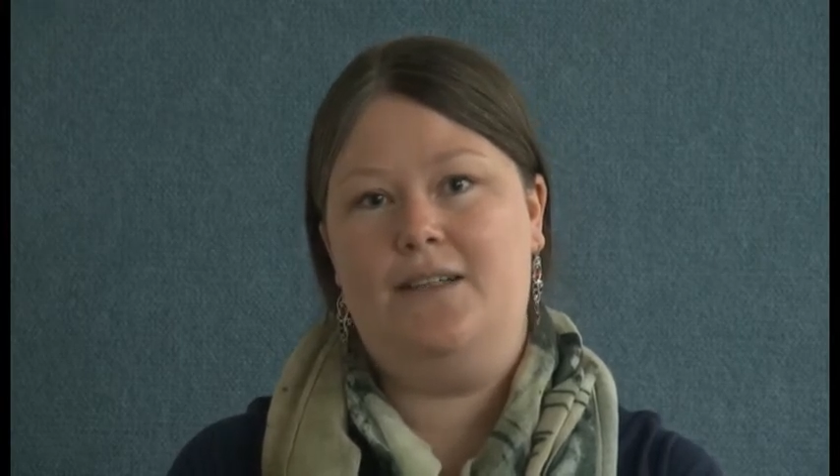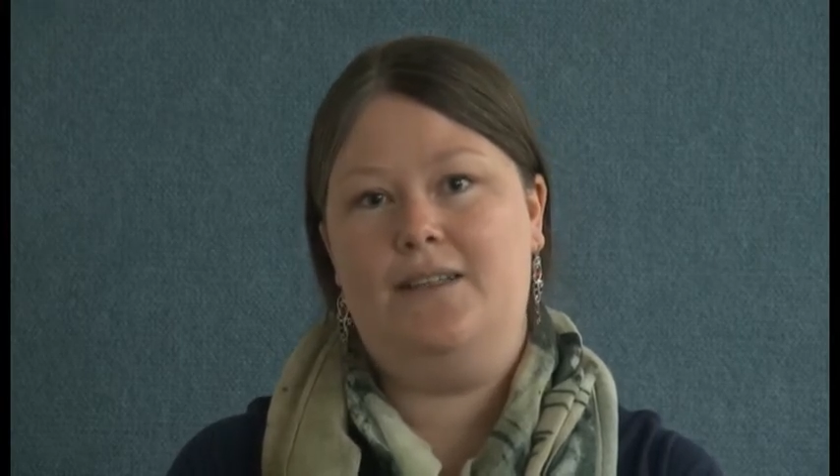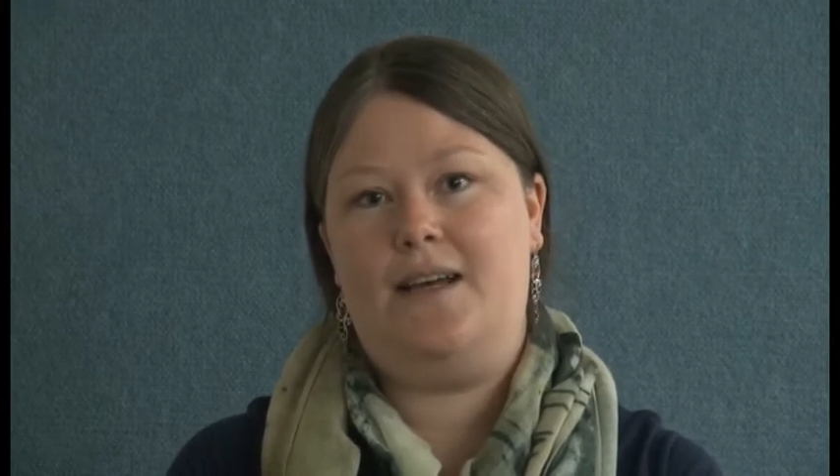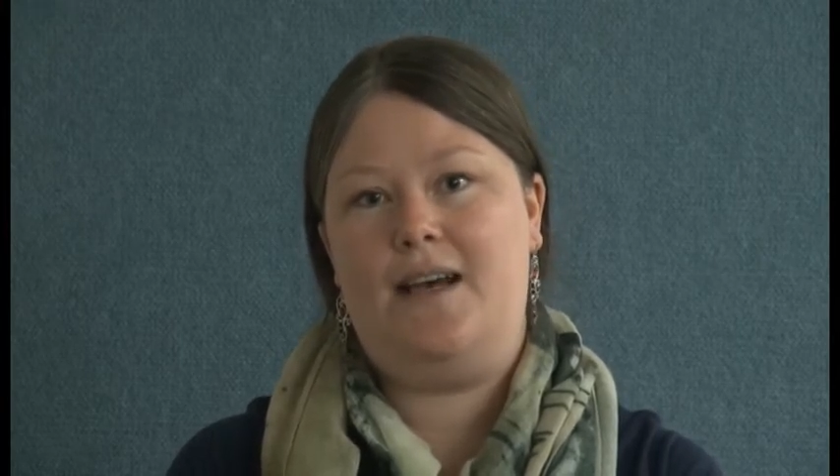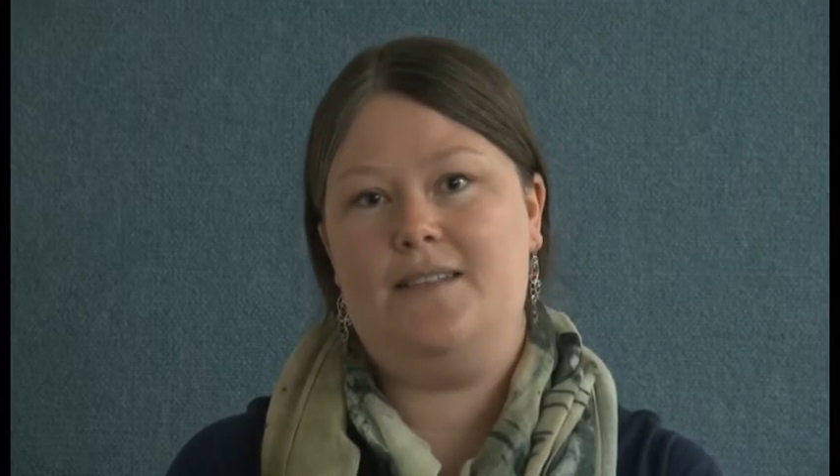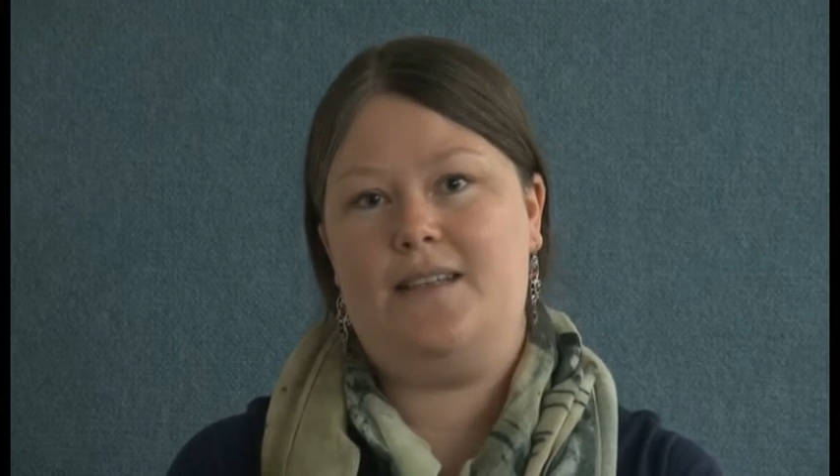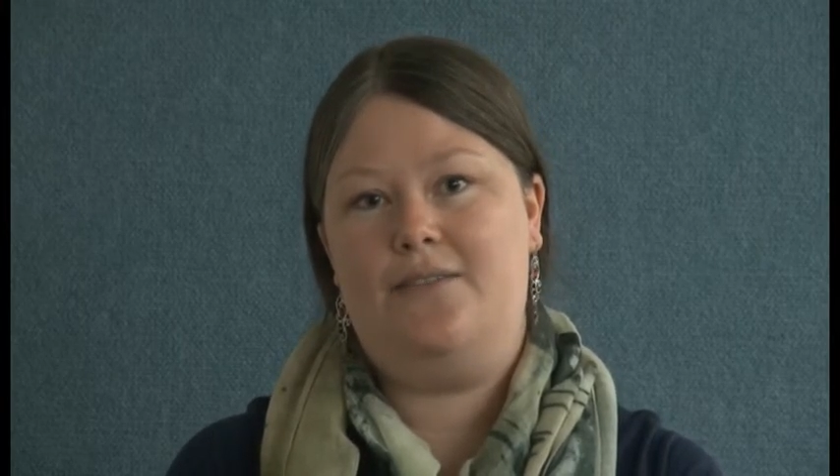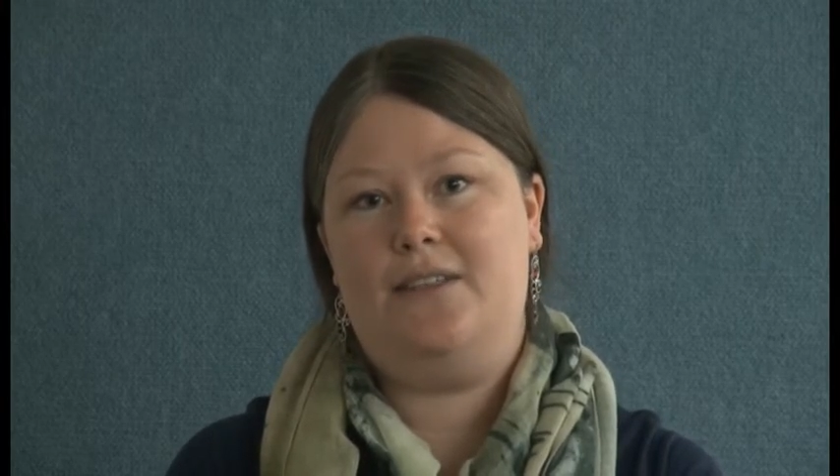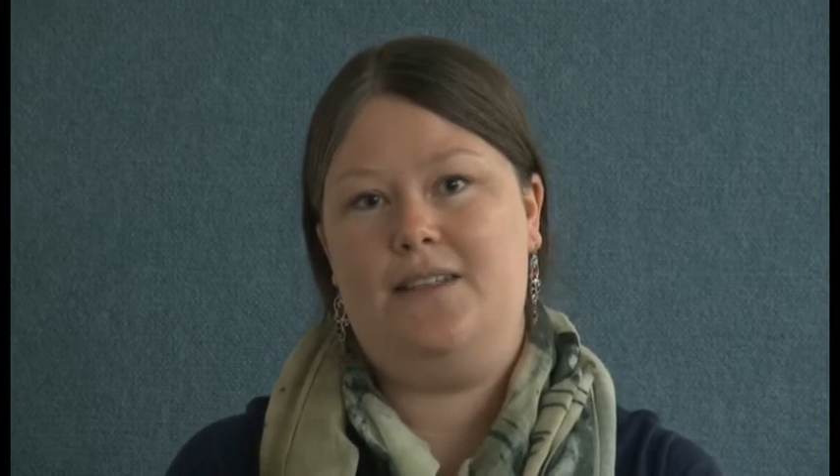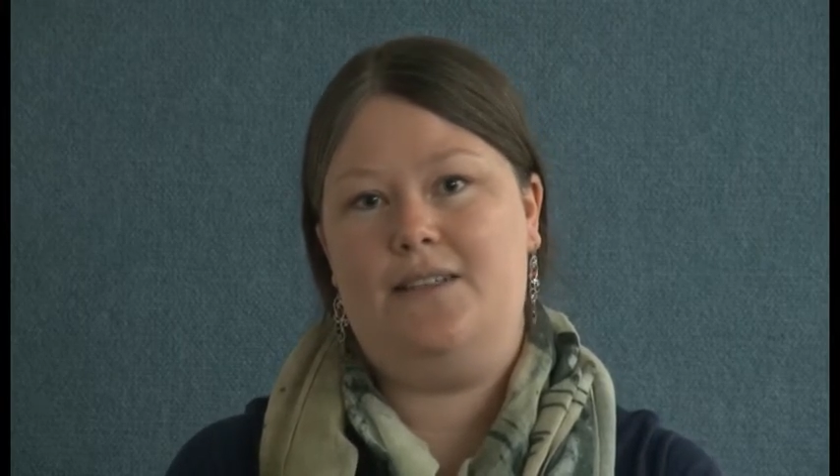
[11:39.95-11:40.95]
that has
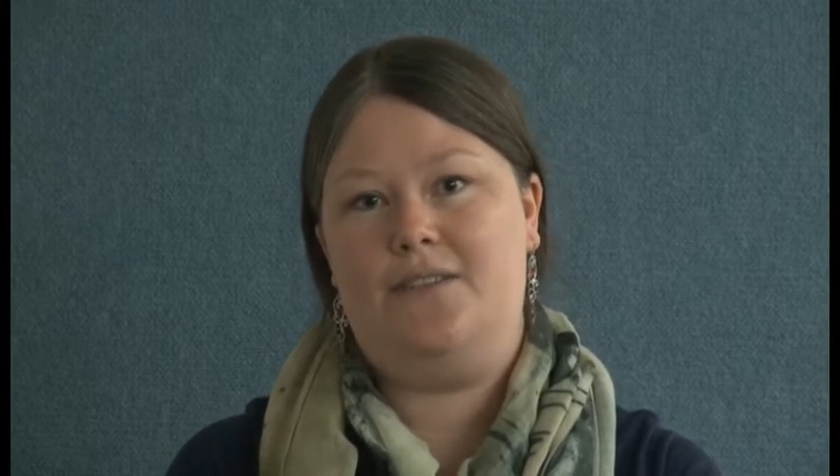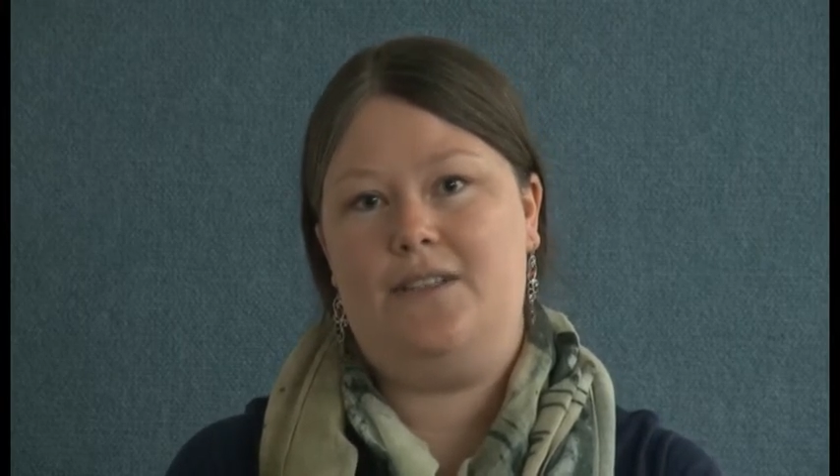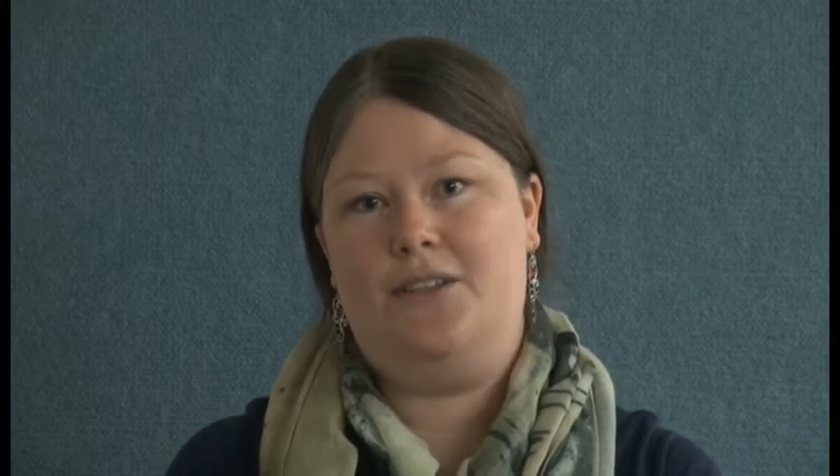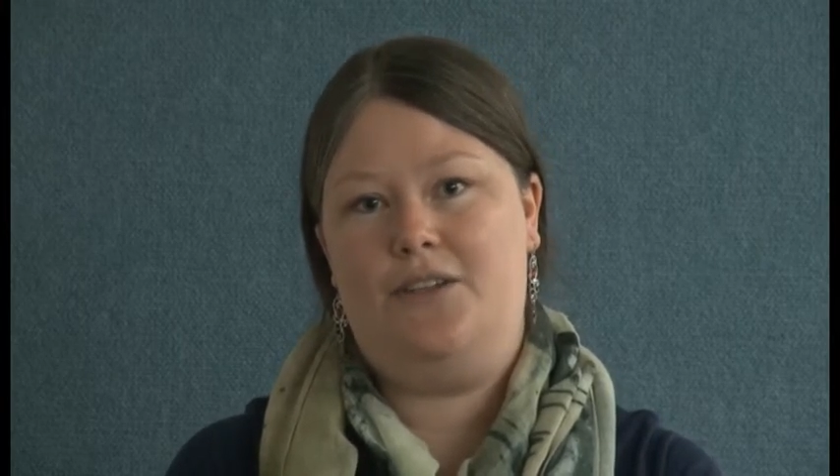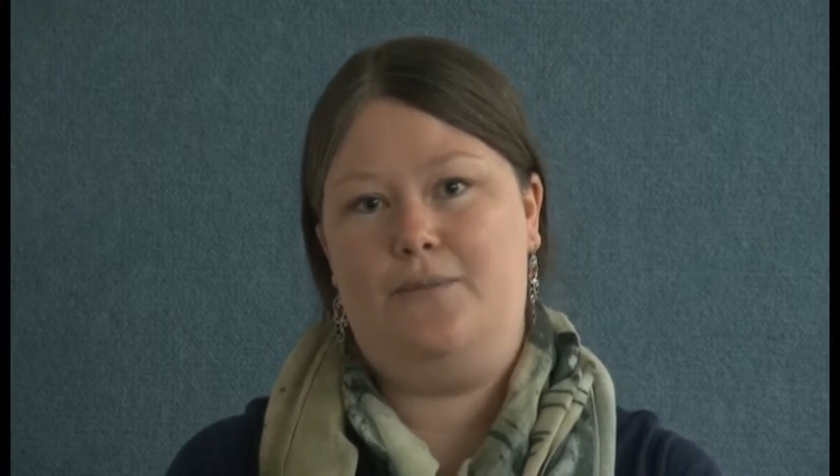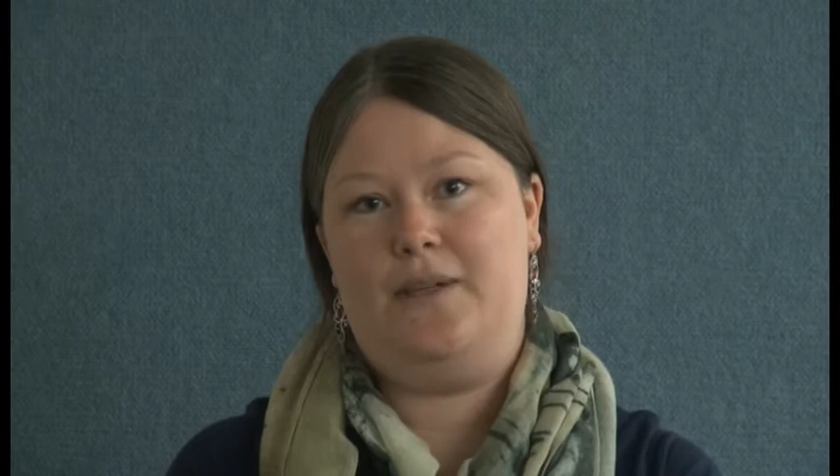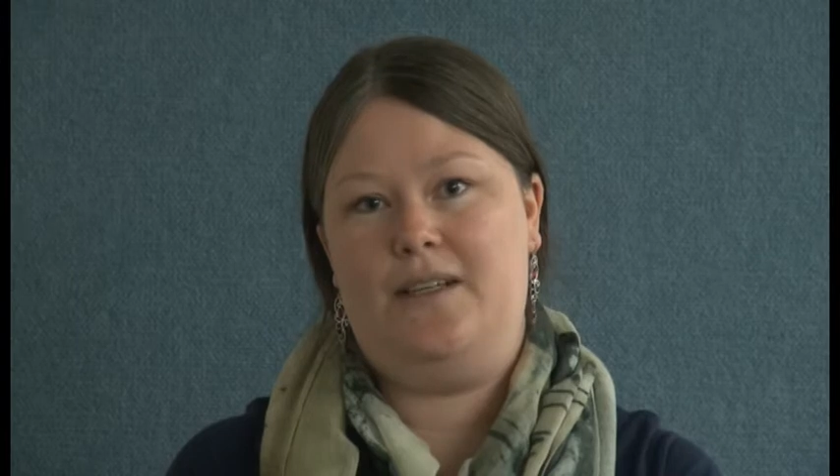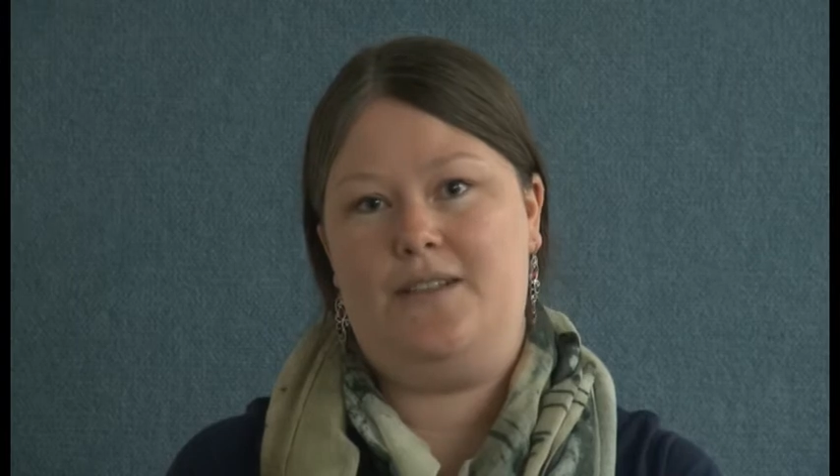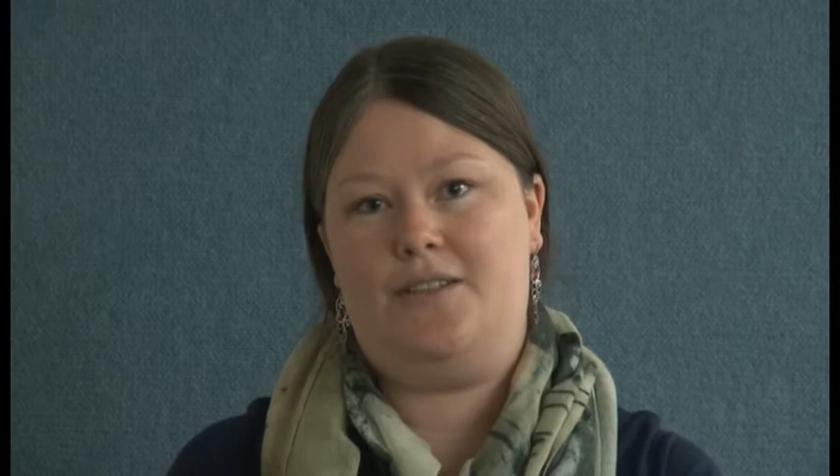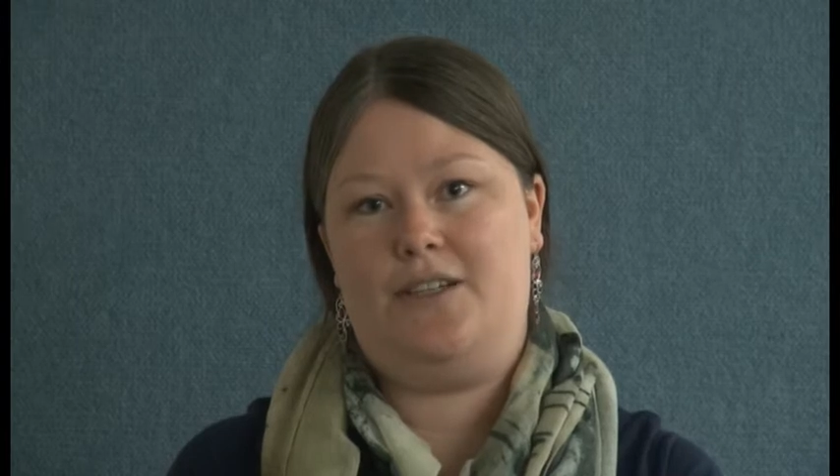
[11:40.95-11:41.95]
ever lived in human
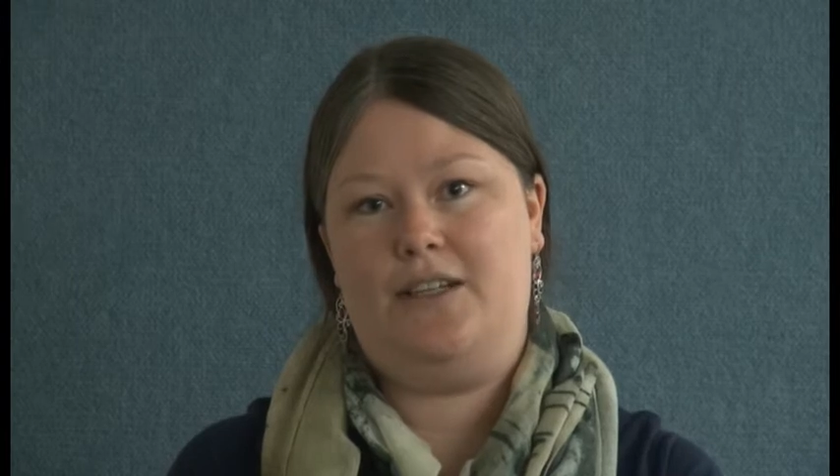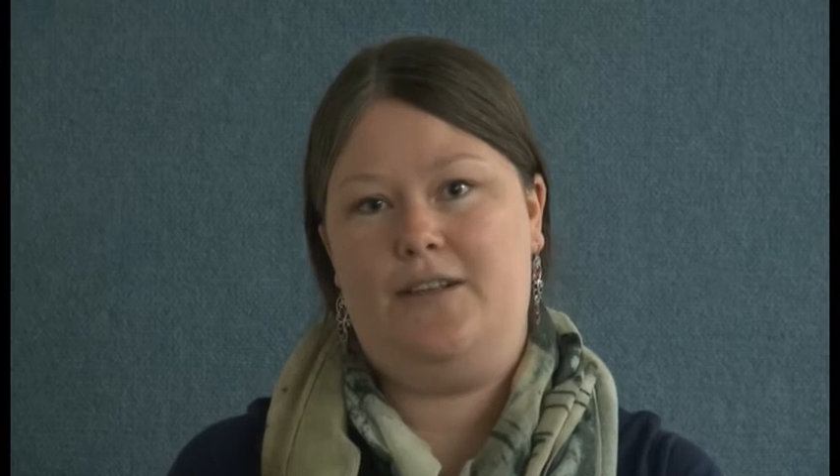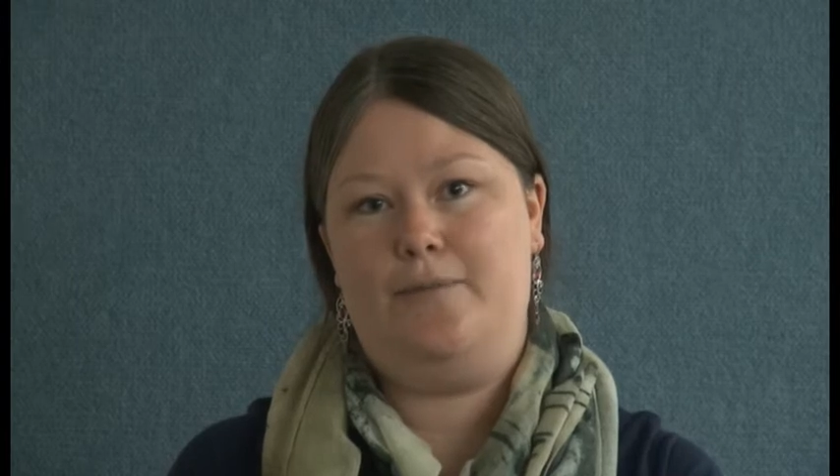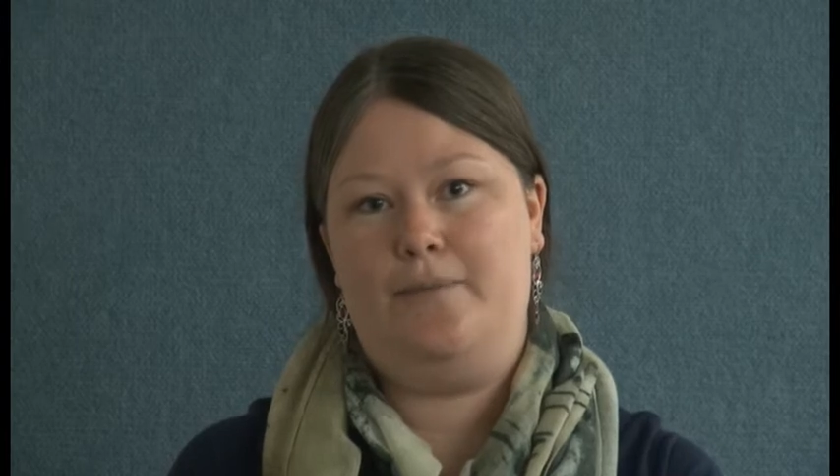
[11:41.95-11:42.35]
history.